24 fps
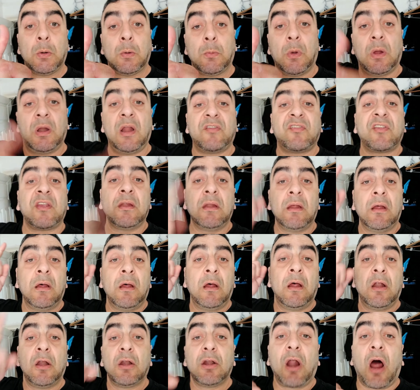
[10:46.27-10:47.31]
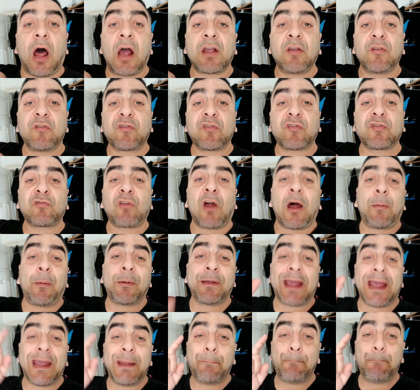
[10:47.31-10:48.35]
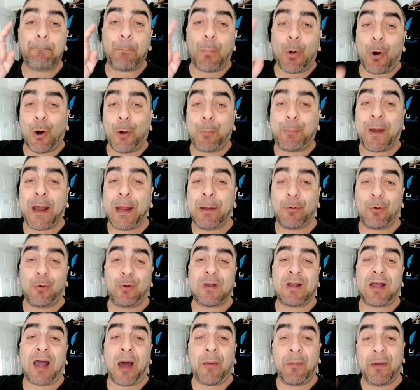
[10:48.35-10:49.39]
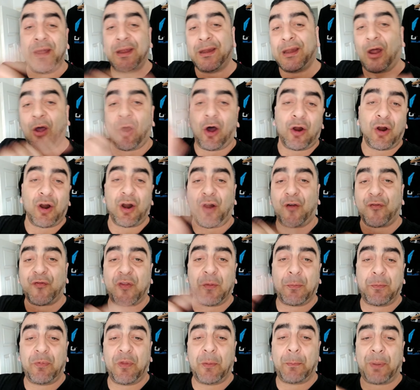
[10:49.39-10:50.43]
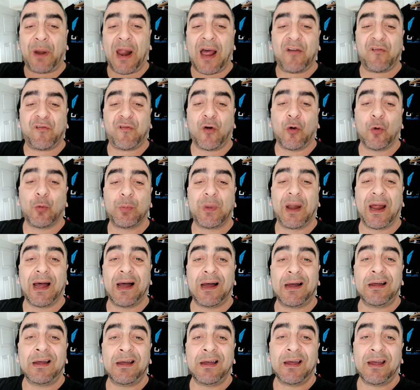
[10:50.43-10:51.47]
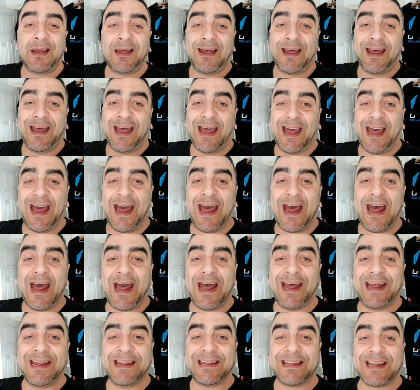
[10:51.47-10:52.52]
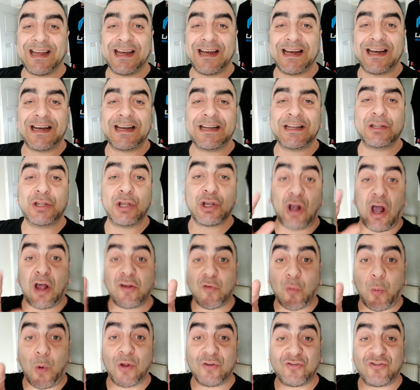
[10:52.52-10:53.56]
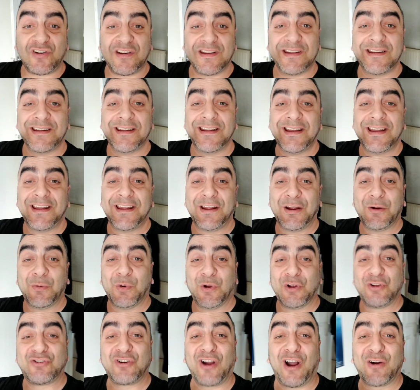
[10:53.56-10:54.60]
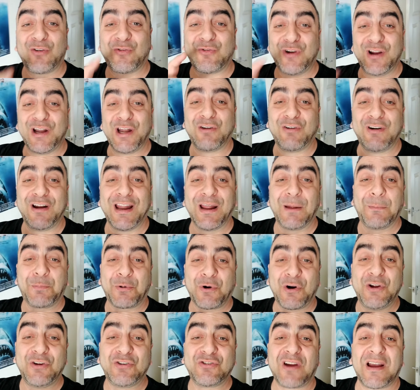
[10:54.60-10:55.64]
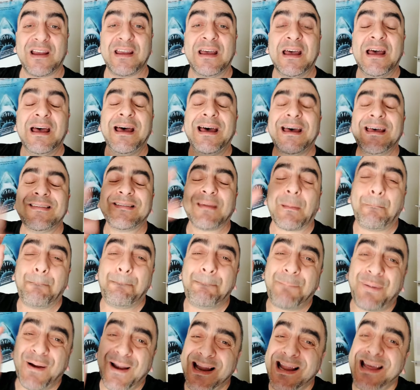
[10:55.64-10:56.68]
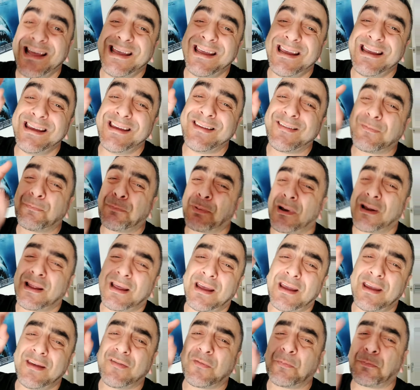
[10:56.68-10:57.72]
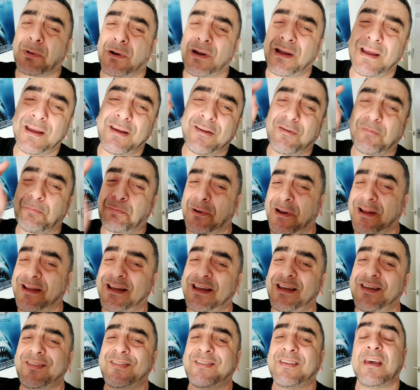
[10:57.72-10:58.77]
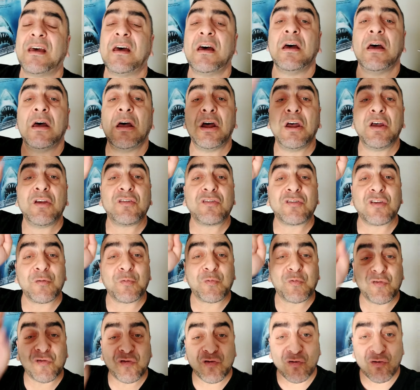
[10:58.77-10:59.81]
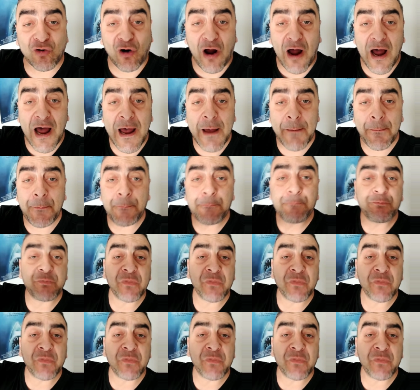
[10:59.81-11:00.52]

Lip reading: Well, listen. Like and subscribe. I'm getting more people coming on and off the platform now. And you guys are watching, which I really, really appreciate. So please, please, please, please subscribe.